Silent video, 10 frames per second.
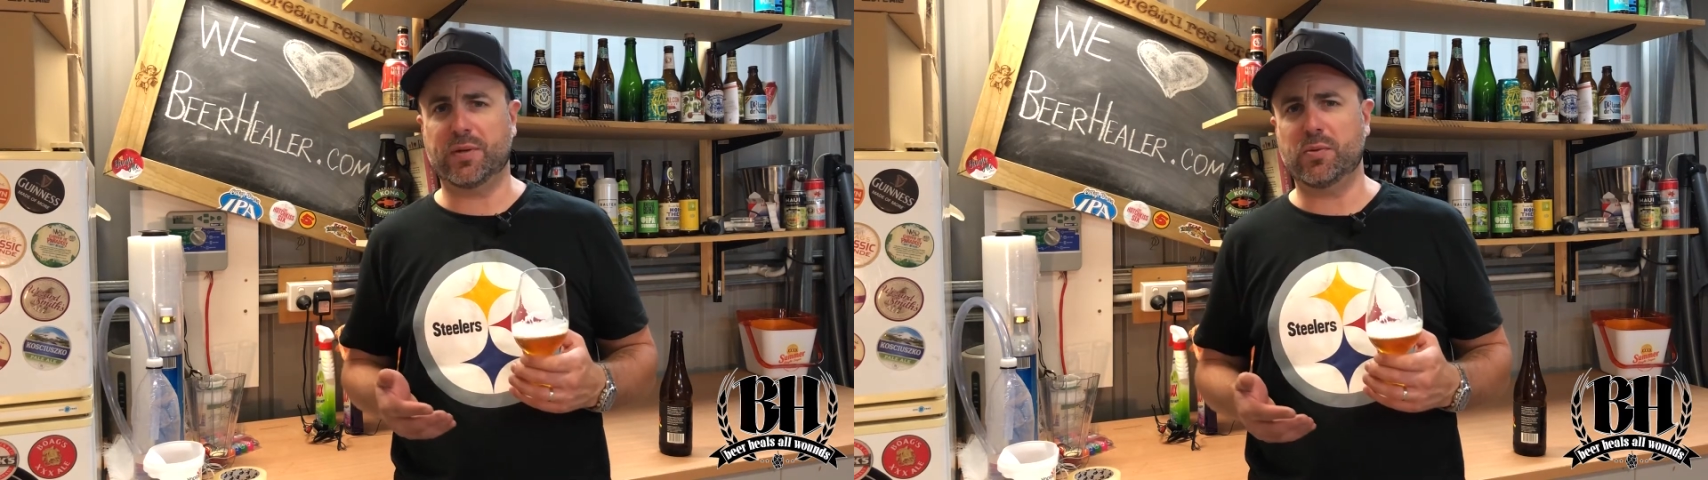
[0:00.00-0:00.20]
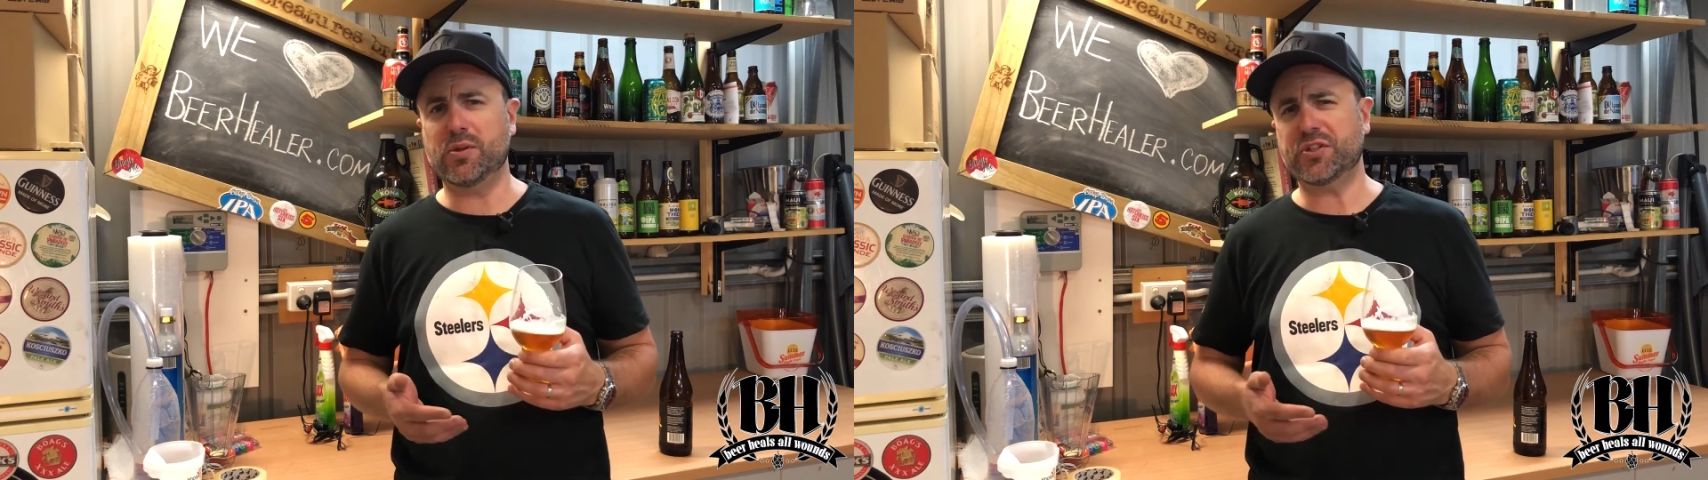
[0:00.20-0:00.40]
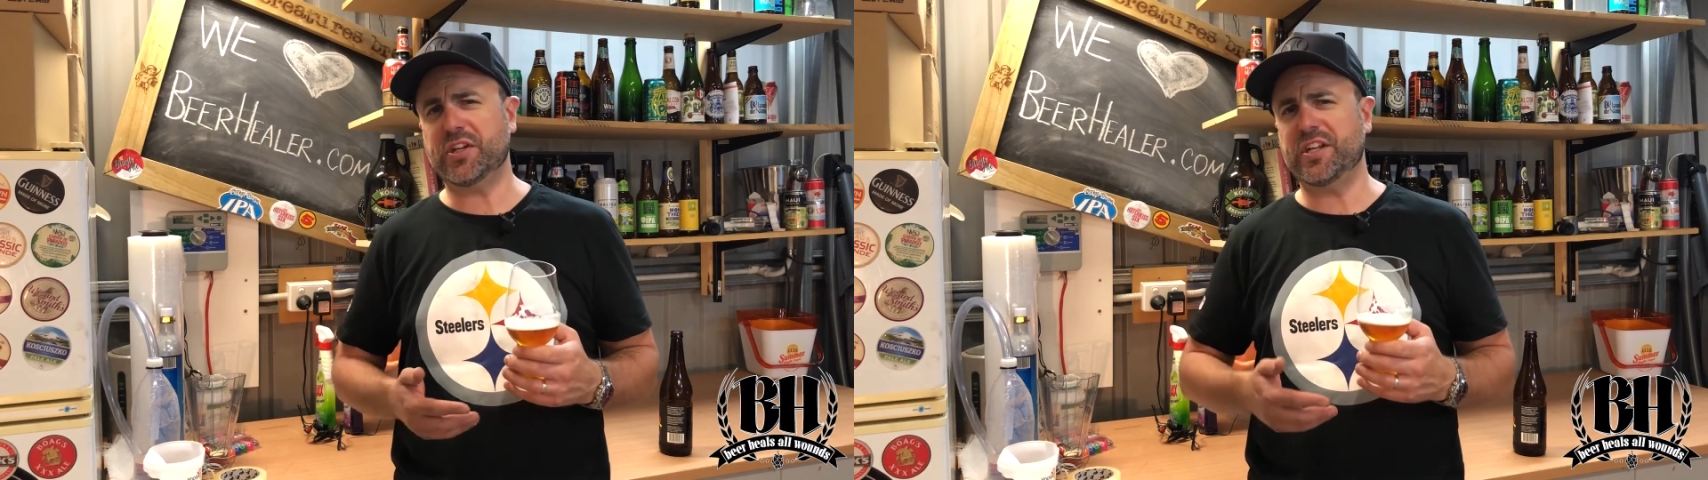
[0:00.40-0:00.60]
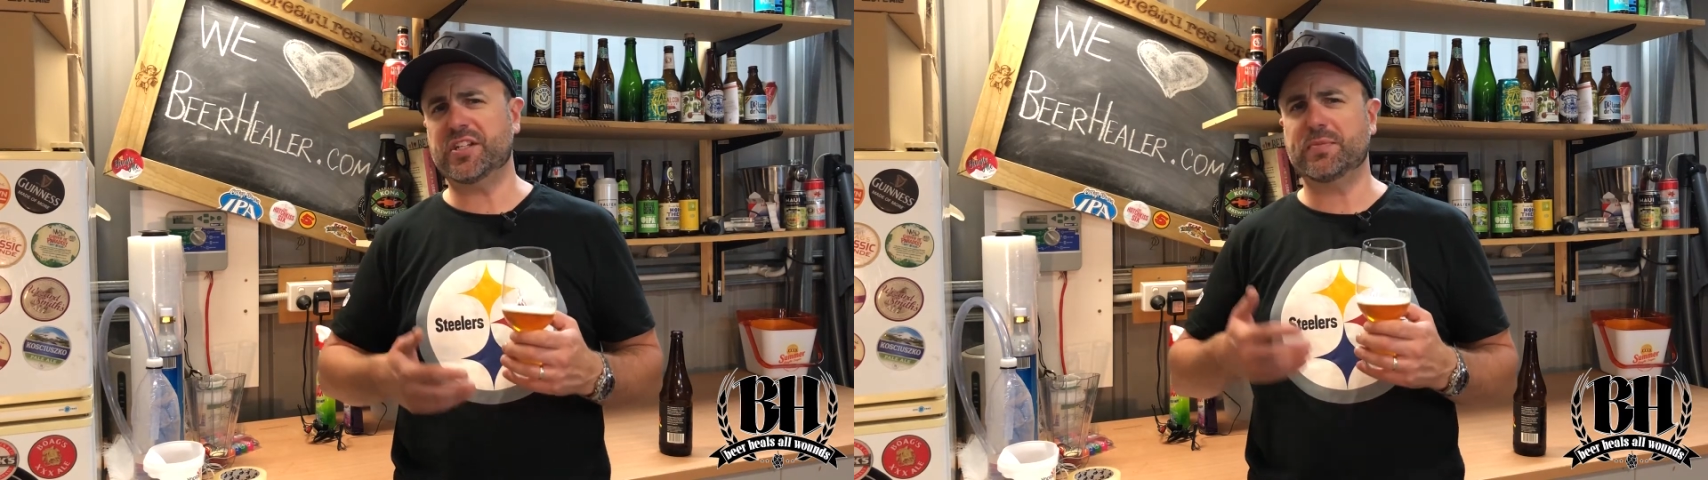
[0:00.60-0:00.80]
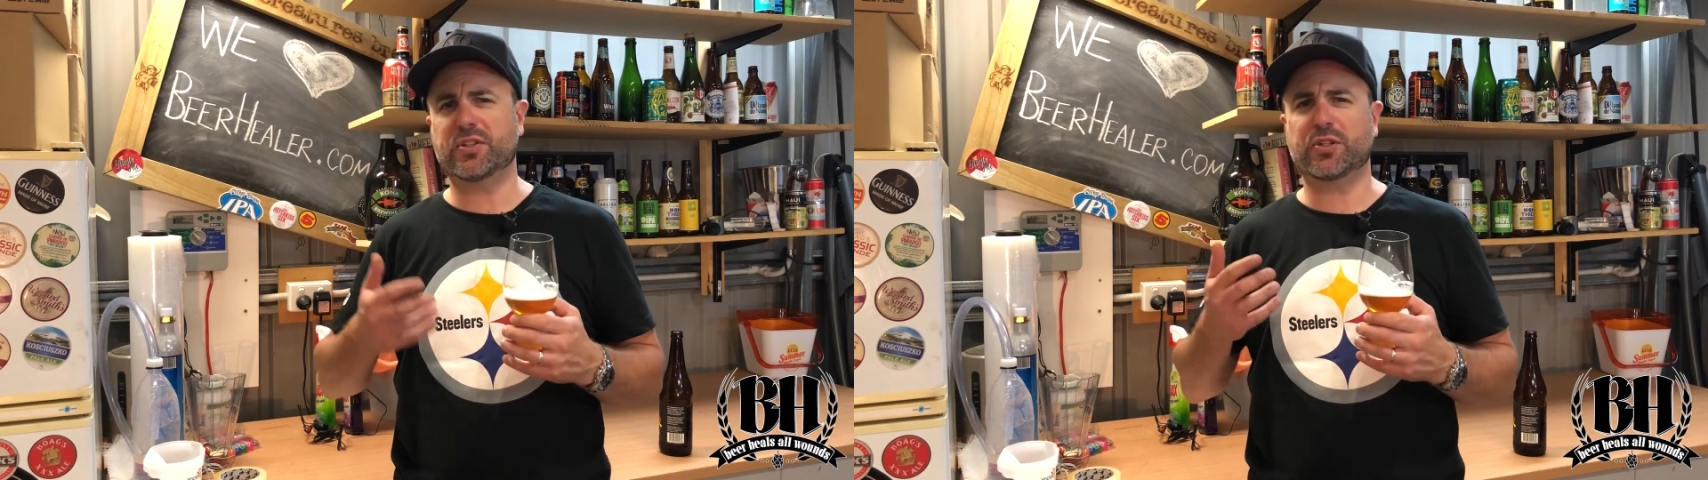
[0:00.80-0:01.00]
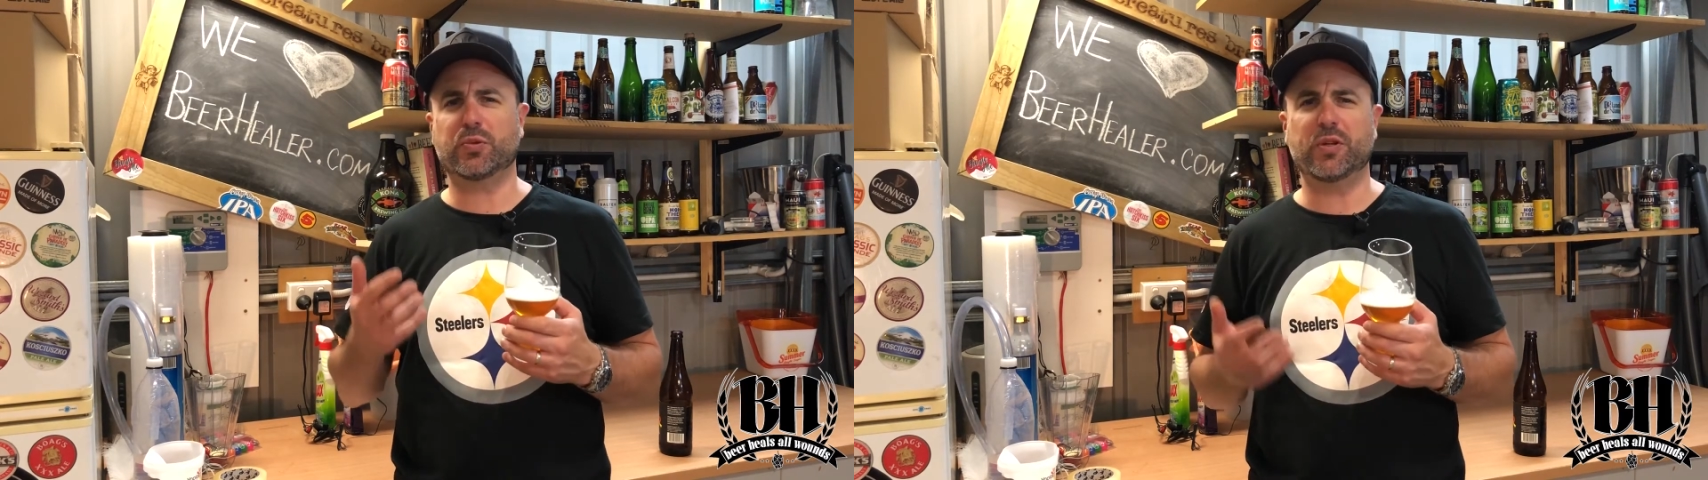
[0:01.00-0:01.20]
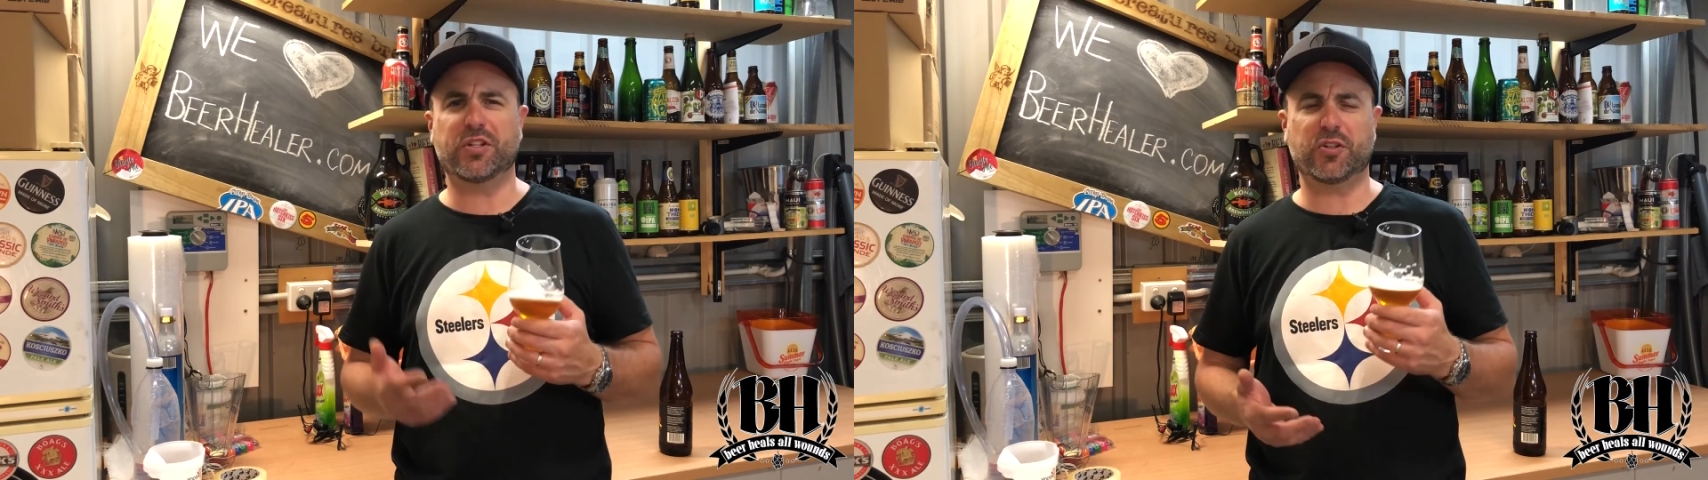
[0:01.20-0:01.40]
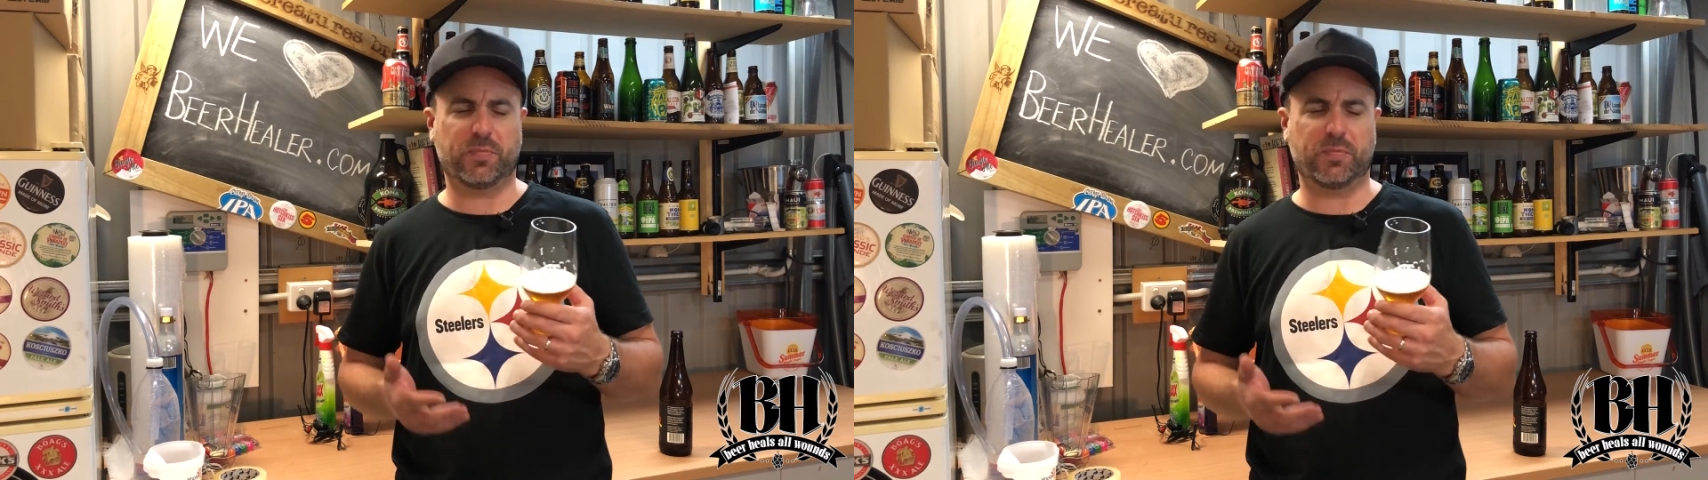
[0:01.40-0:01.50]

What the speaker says: but I'm also getting some sweet sort